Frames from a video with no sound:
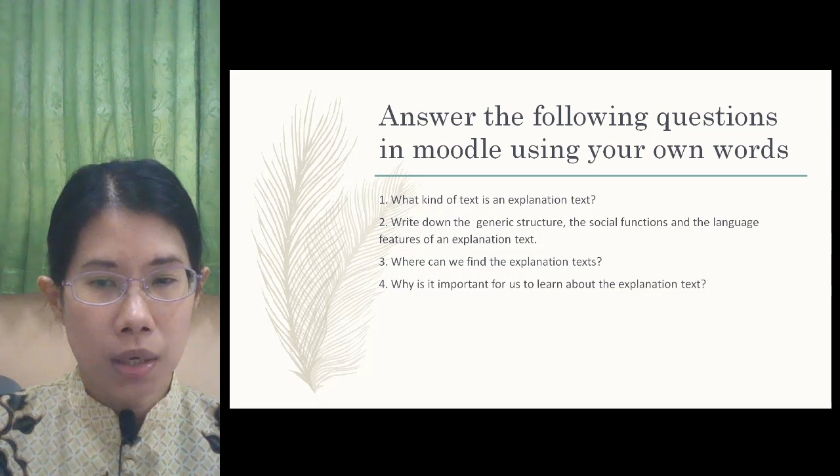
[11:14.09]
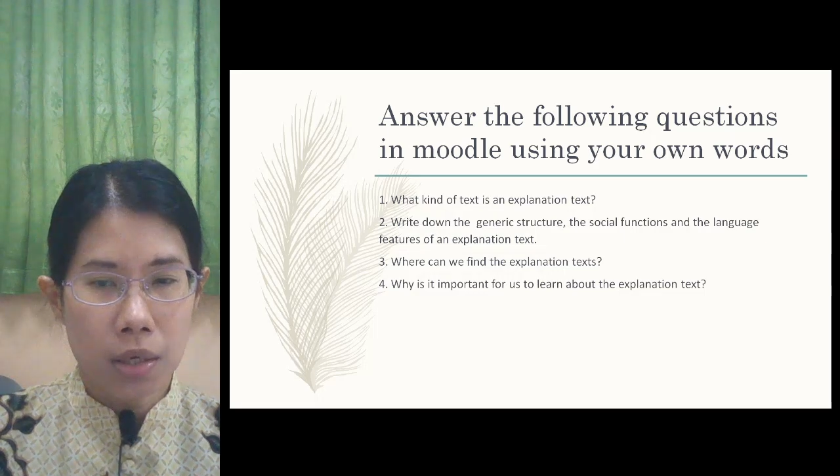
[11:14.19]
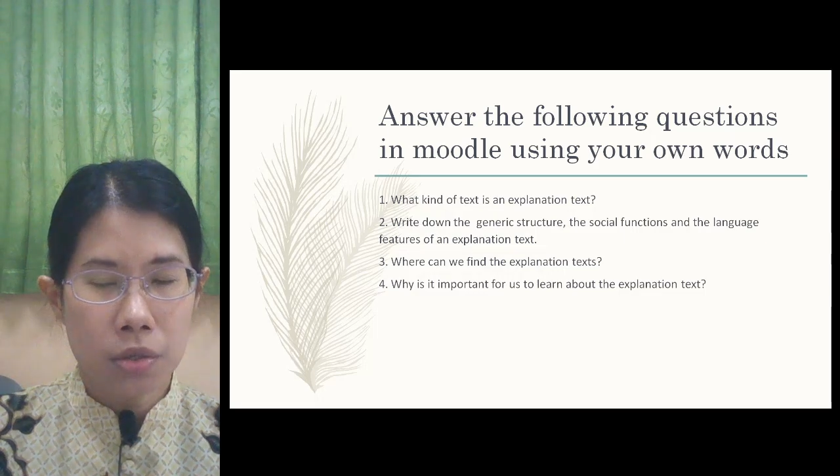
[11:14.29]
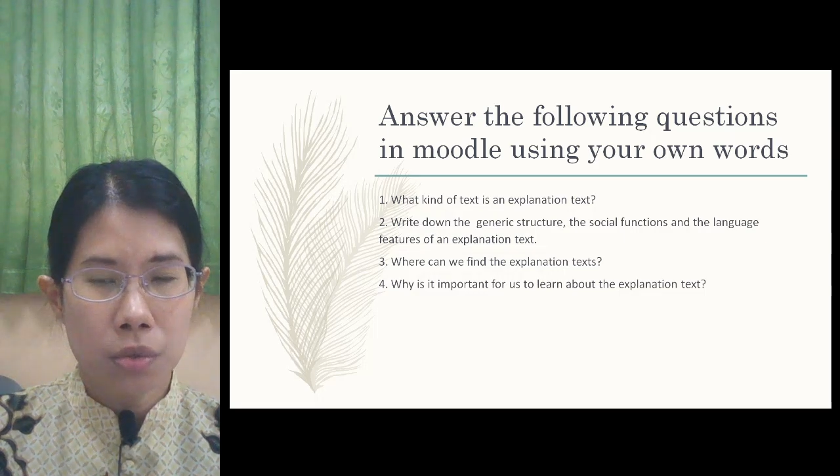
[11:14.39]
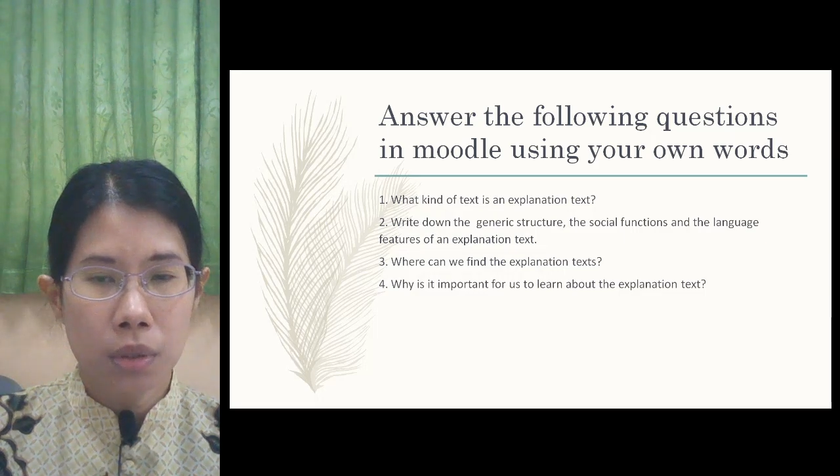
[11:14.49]

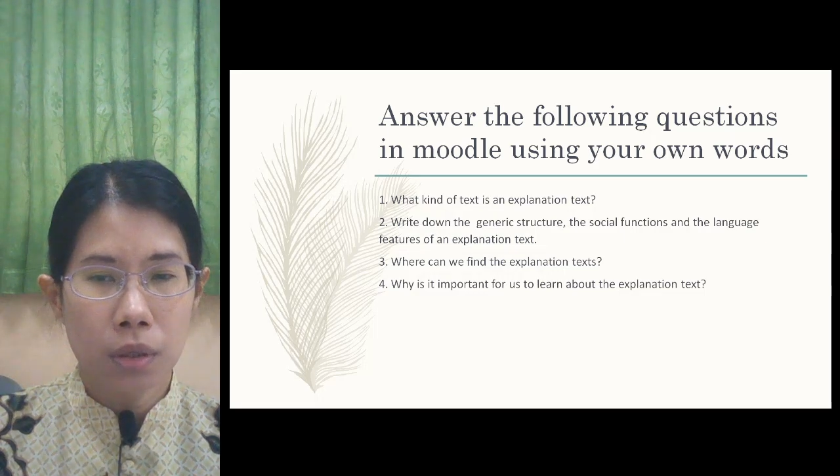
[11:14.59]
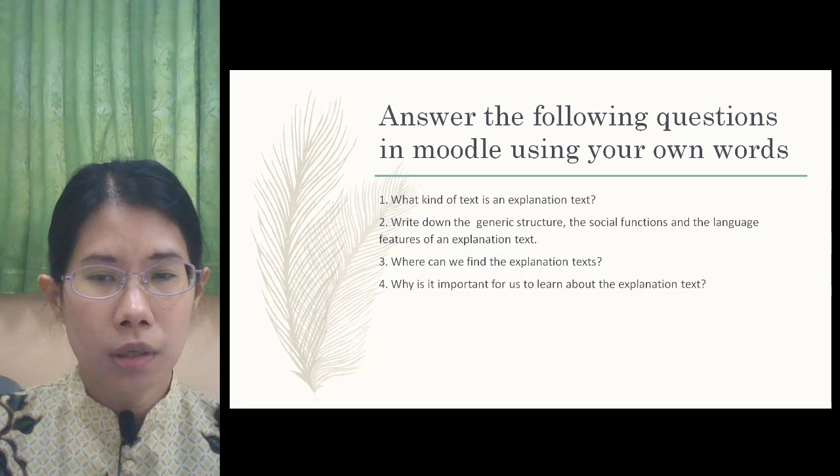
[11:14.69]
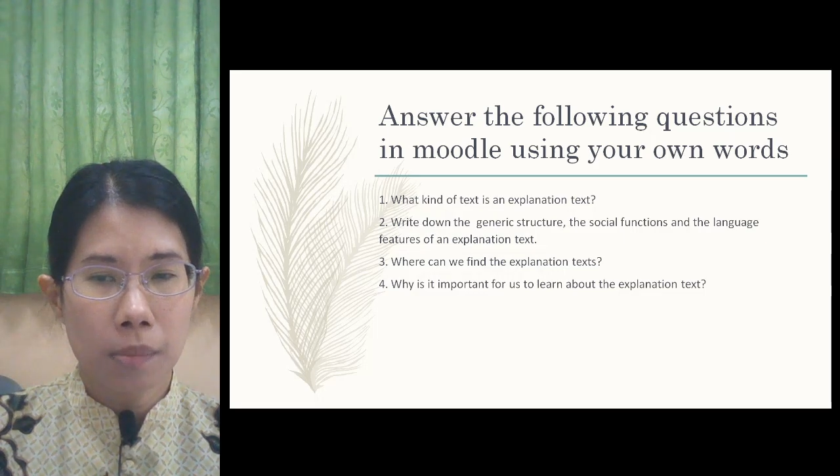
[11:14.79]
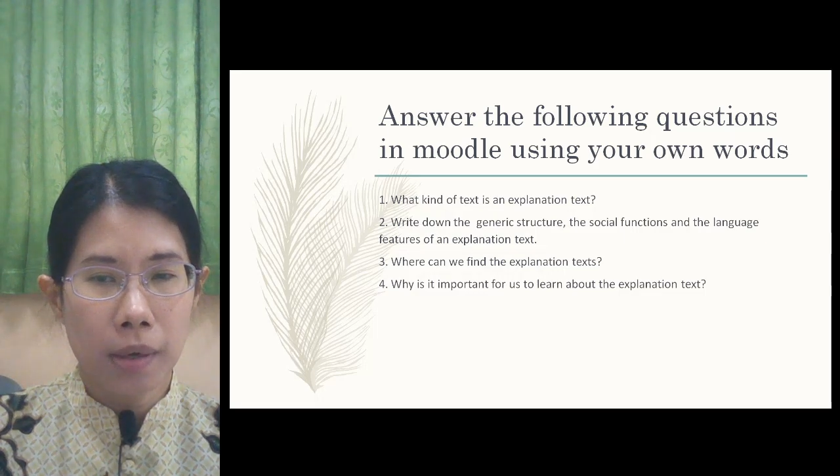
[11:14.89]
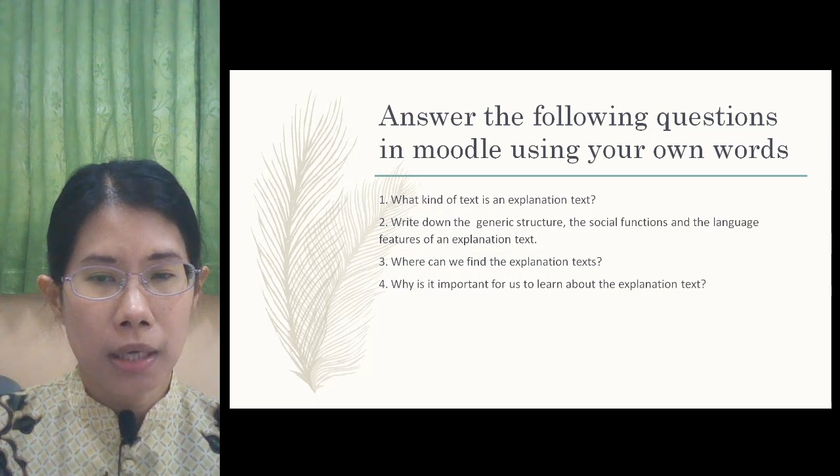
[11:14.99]
us to learn
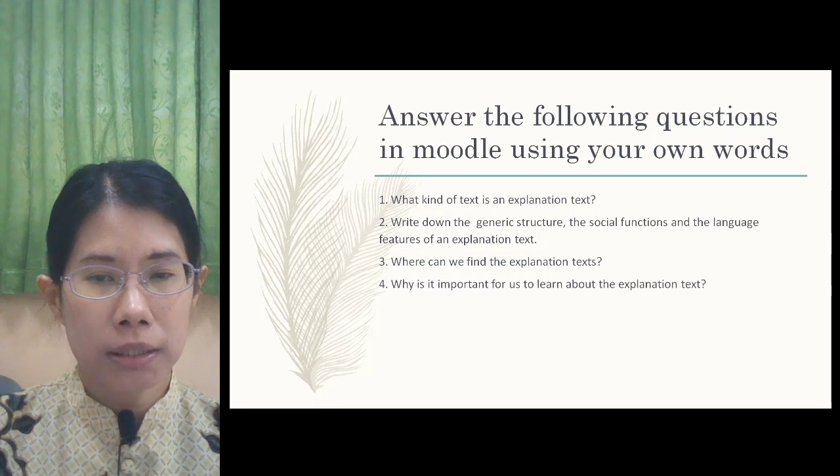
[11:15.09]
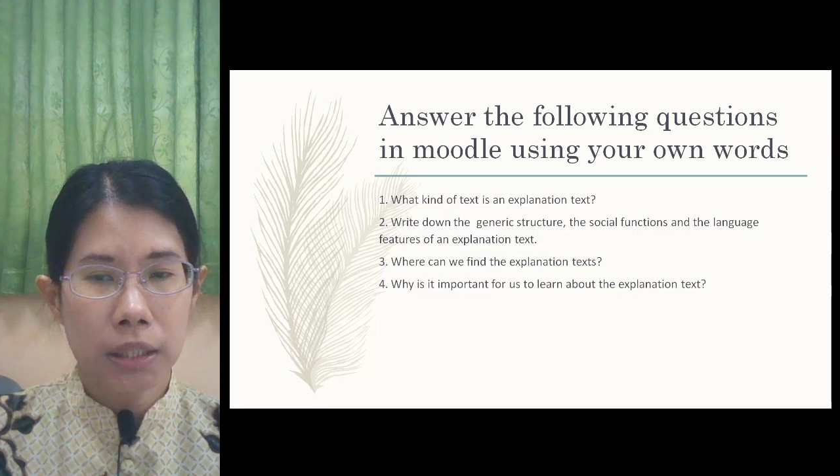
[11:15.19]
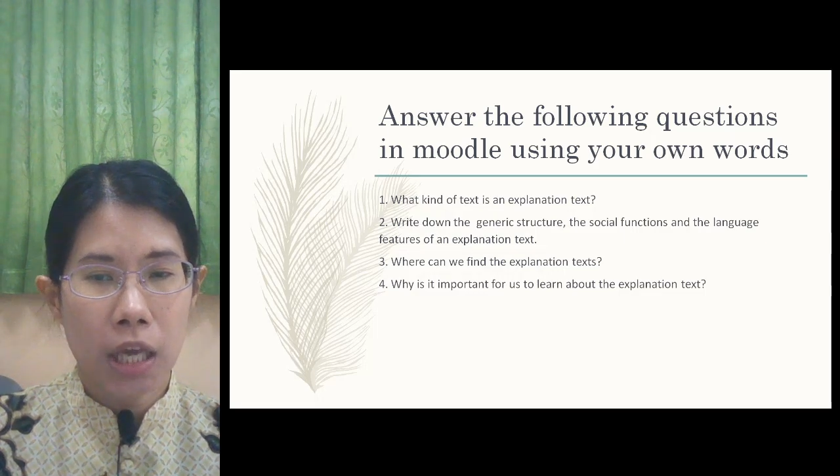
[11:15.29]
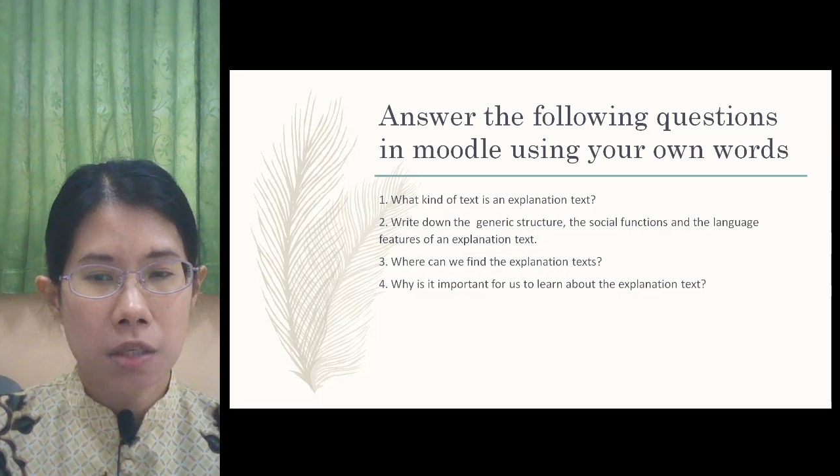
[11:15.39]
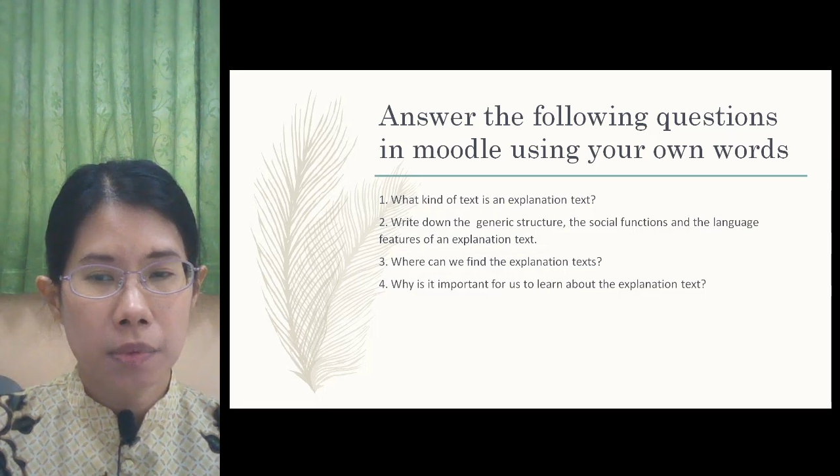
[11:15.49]
about
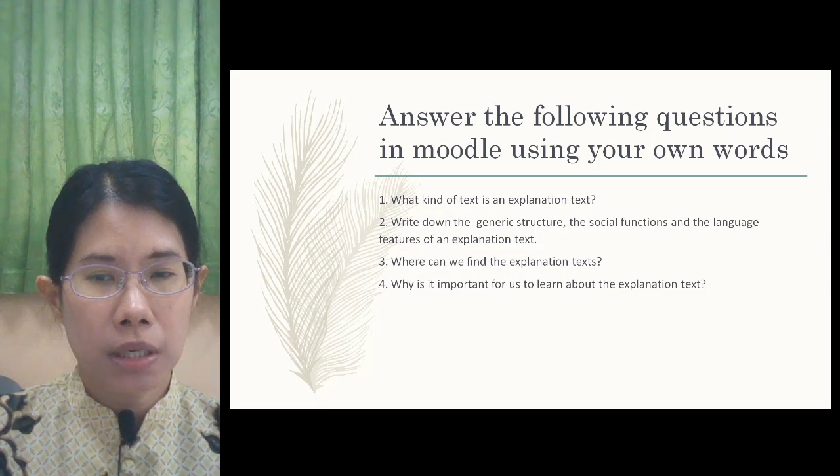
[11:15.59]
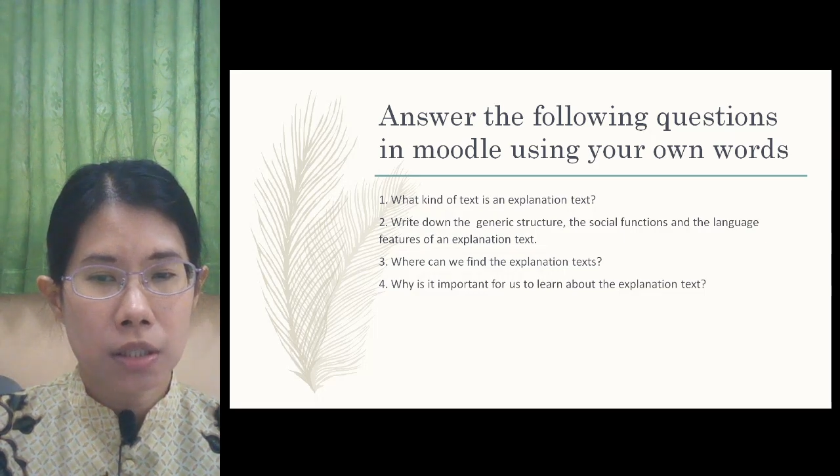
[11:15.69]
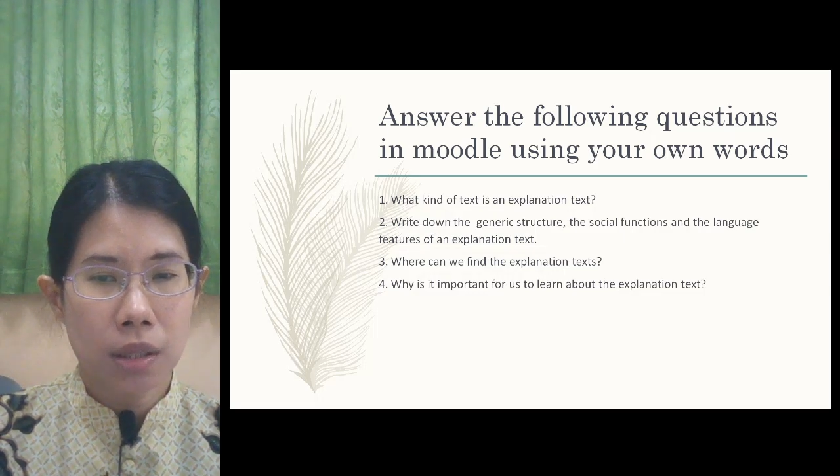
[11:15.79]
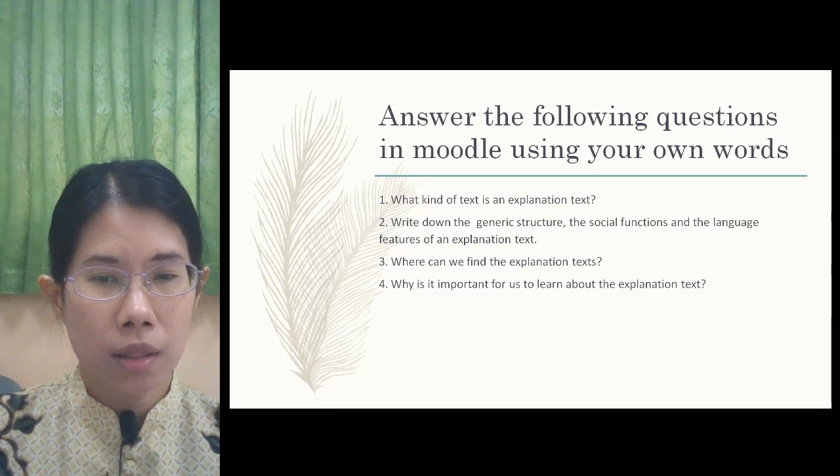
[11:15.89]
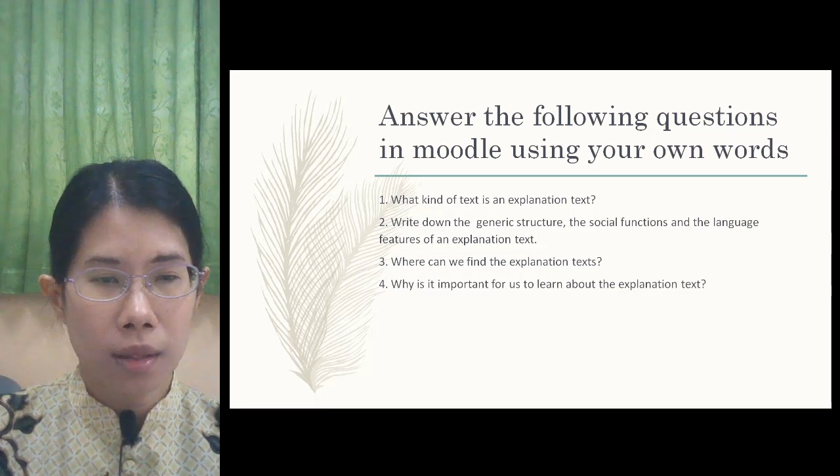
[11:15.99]
the
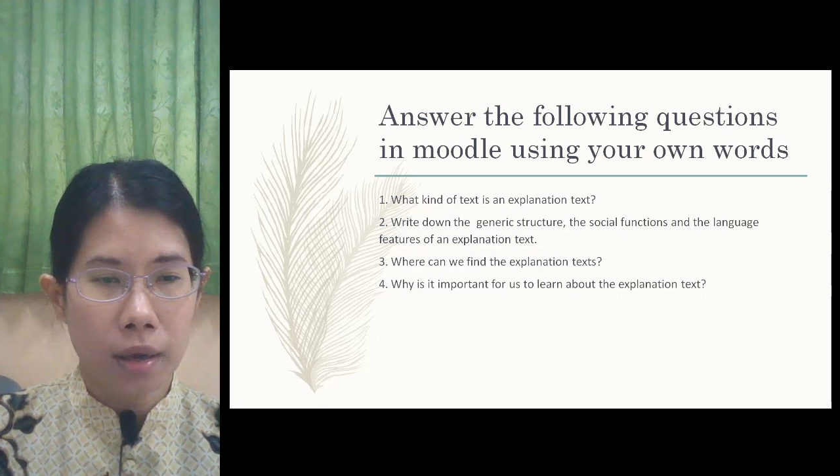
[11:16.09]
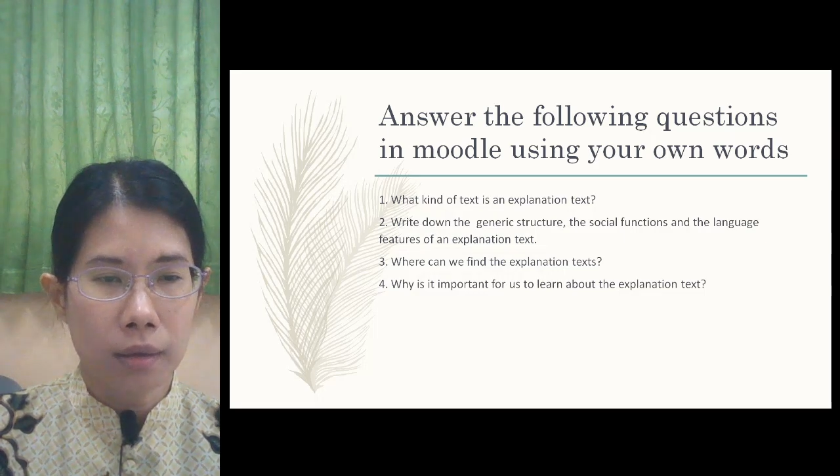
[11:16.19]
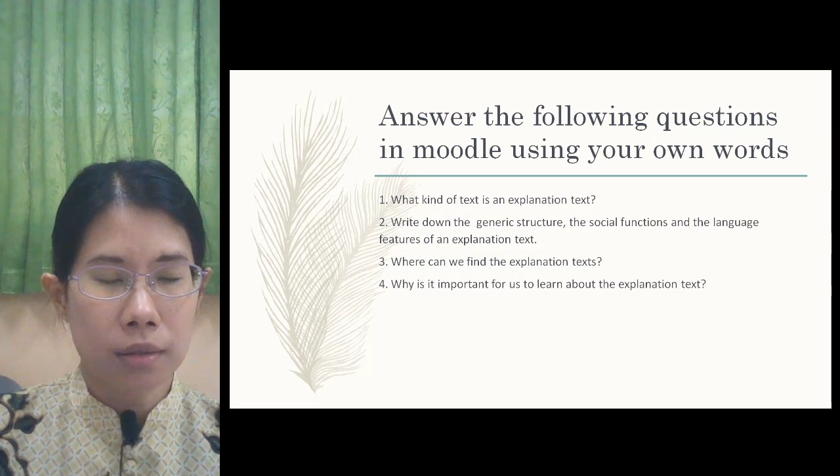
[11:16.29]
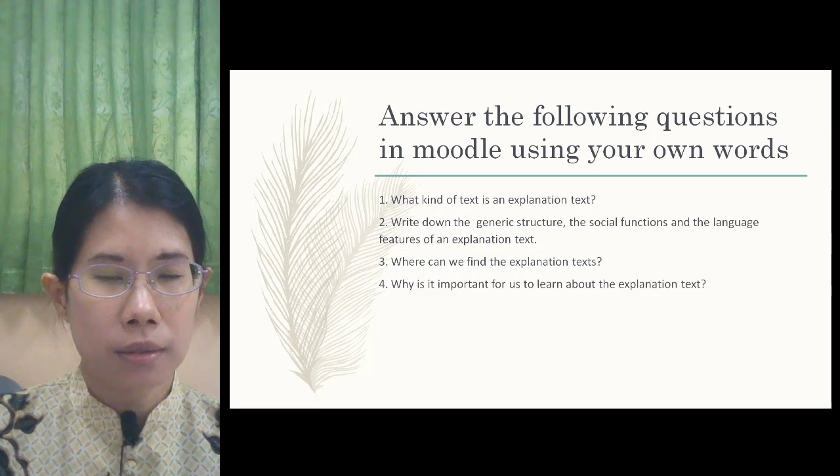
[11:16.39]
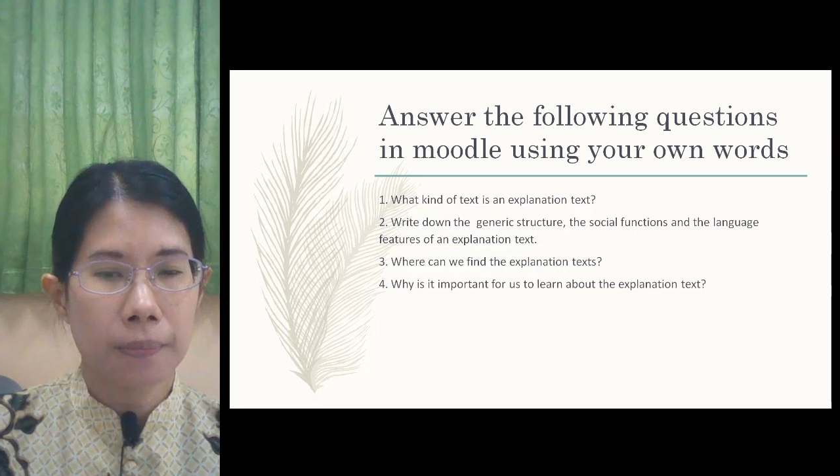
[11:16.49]
explanation
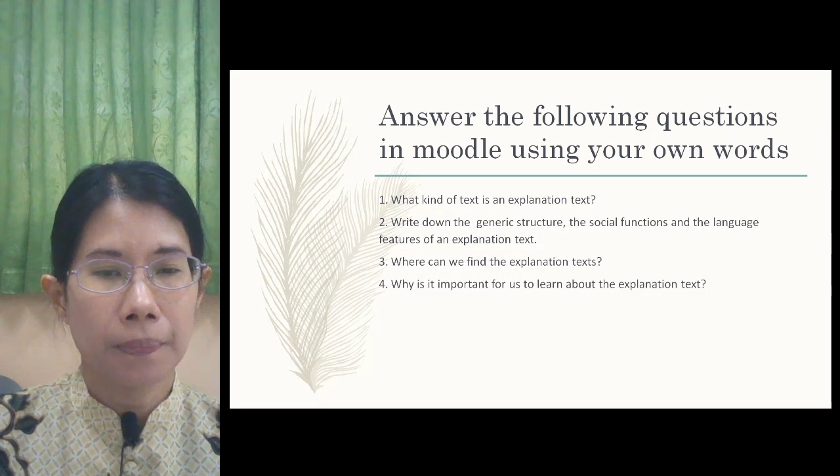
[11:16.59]
text?